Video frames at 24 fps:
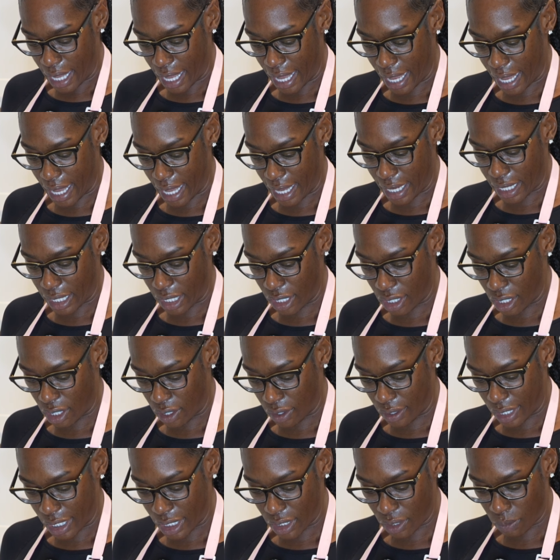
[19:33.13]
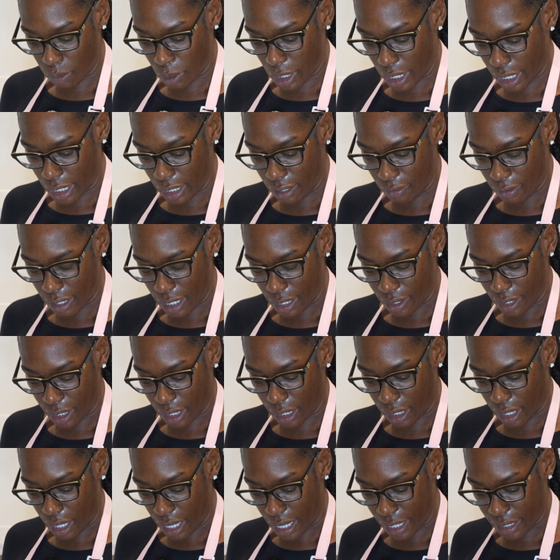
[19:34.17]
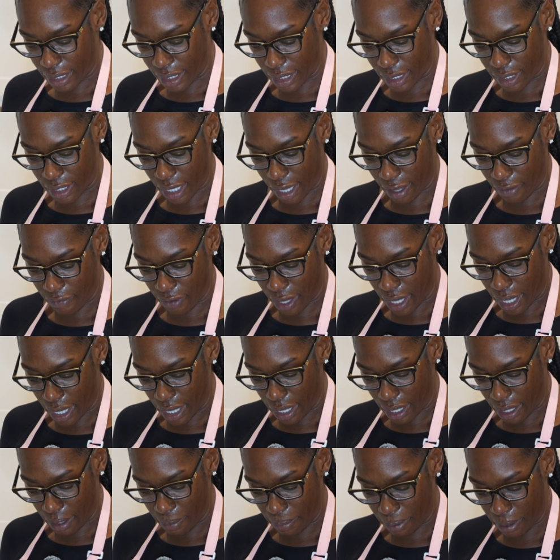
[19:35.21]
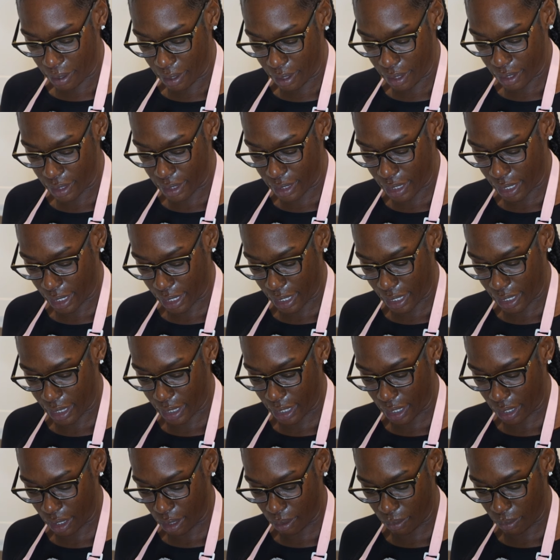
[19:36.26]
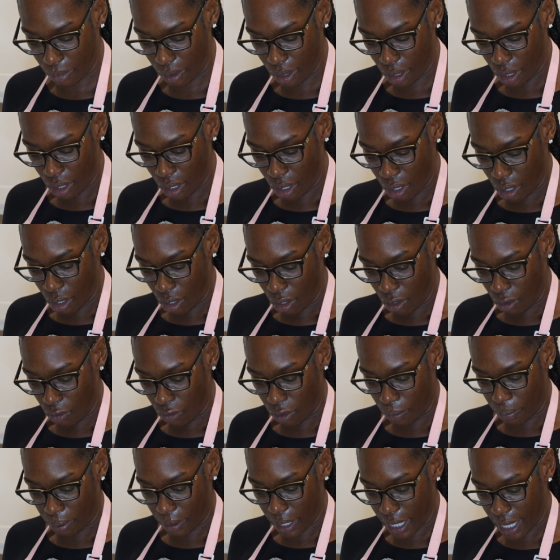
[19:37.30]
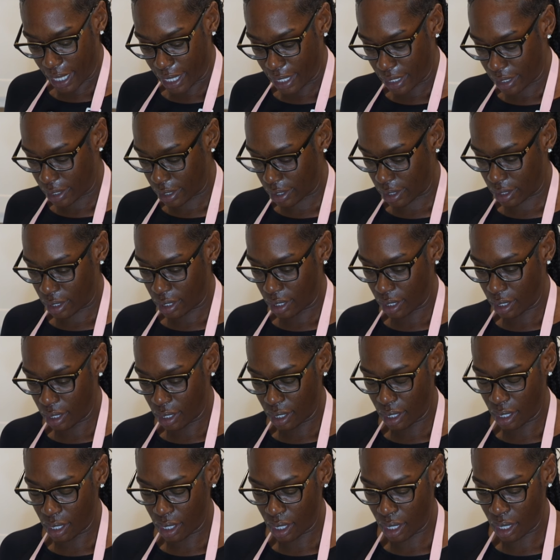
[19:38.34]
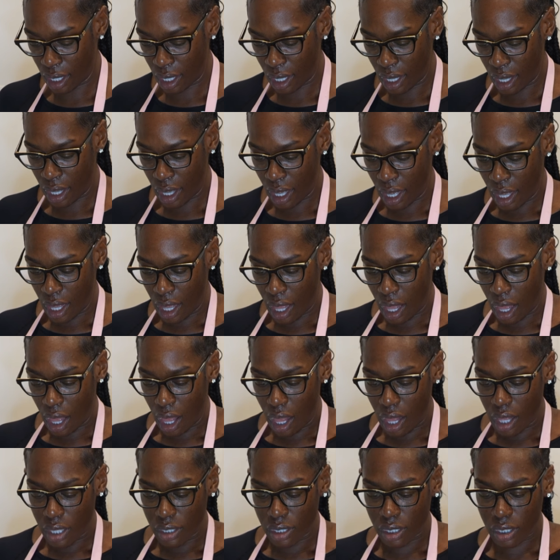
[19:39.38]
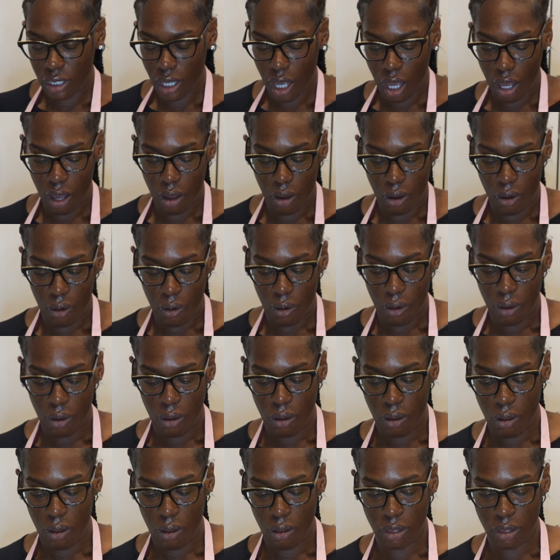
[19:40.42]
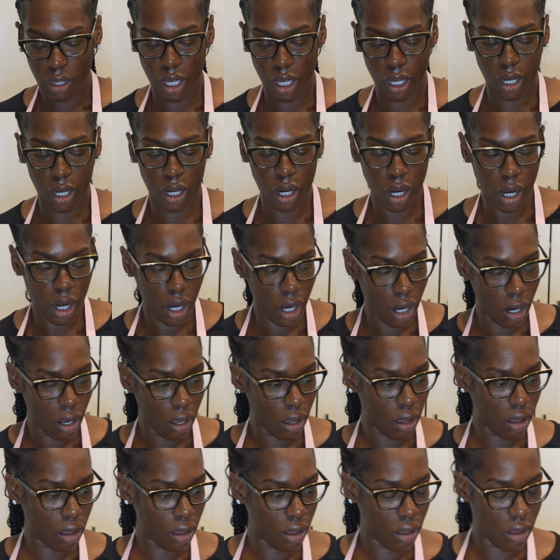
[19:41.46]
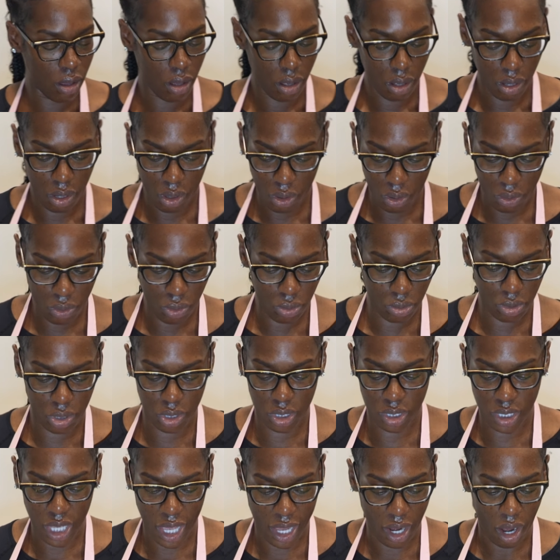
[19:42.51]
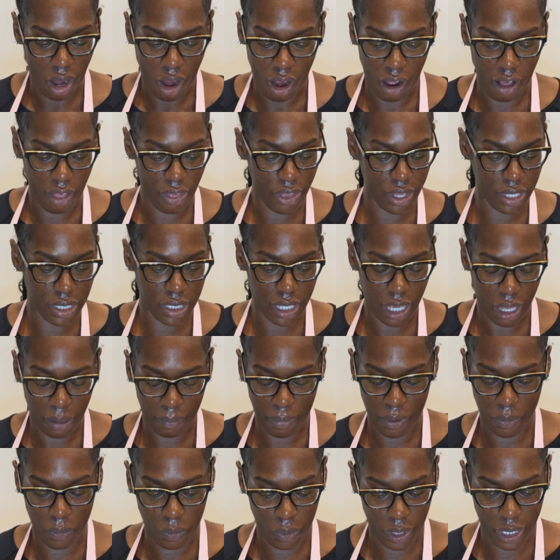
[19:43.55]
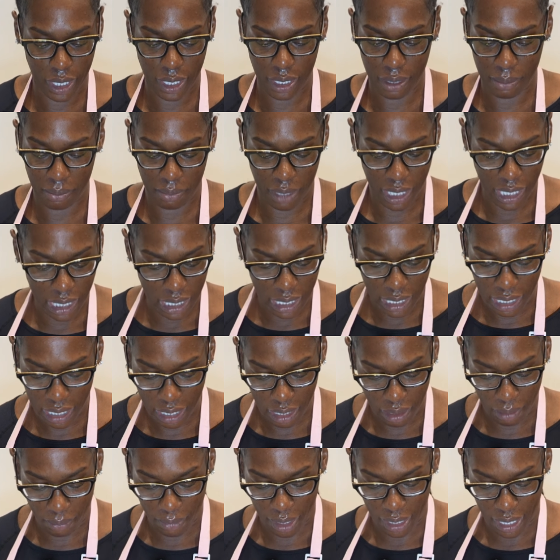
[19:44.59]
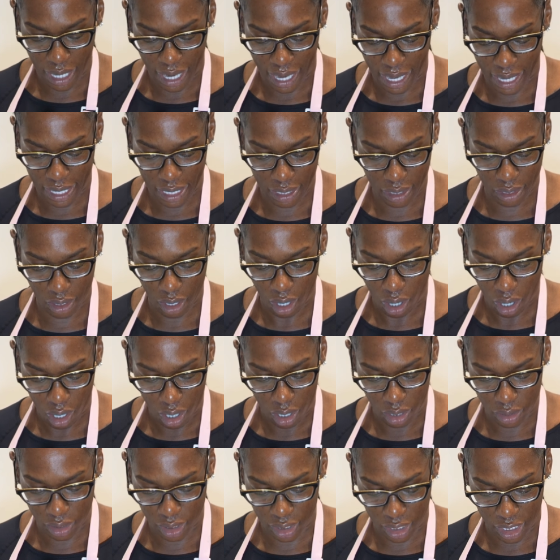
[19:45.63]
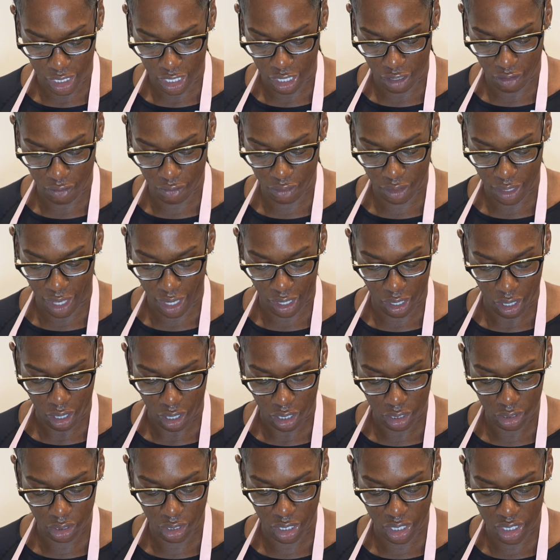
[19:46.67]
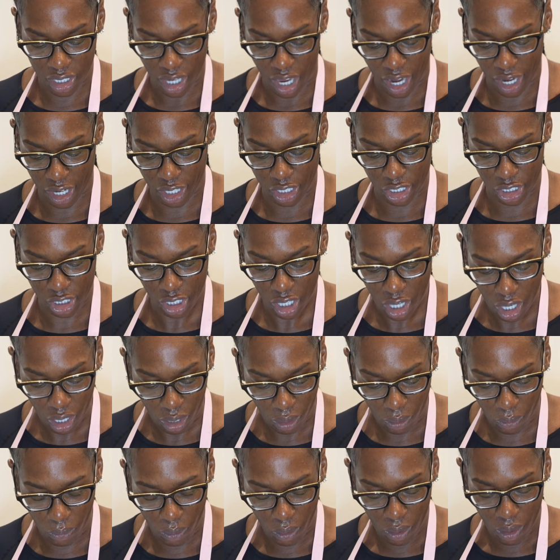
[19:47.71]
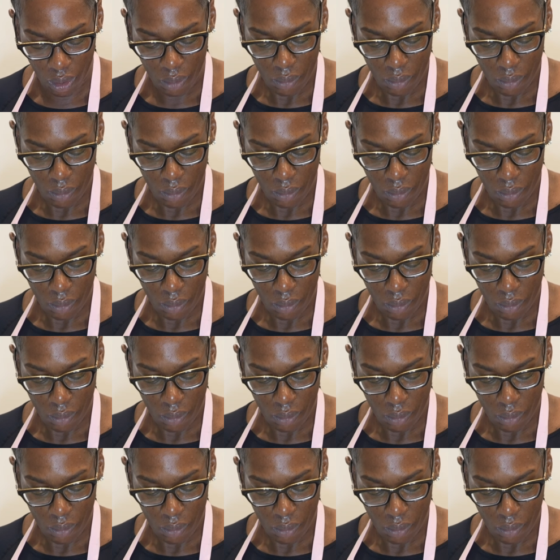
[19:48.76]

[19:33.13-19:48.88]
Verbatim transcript: And, you know, he's working around the clock to save up to get them replaced. So the girl who set all this up and wanted to meet him and had called me, like called the entire show